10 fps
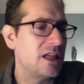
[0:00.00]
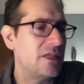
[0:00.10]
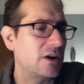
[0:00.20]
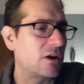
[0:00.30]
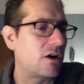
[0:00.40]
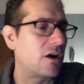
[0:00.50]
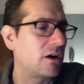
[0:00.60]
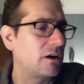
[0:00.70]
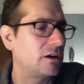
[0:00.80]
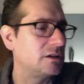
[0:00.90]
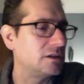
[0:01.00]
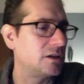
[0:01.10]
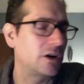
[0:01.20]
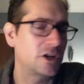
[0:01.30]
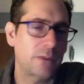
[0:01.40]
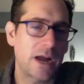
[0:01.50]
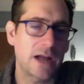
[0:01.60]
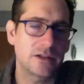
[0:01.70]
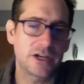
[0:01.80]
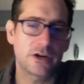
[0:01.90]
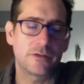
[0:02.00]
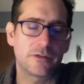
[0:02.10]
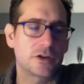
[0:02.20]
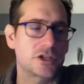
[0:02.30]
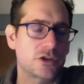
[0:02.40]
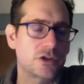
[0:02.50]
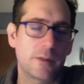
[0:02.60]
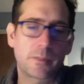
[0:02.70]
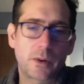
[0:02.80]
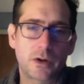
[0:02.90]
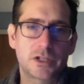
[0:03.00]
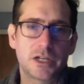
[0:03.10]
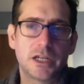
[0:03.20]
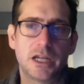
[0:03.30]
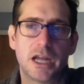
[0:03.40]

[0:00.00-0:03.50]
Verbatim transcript: there are large browns here if you're a streamer person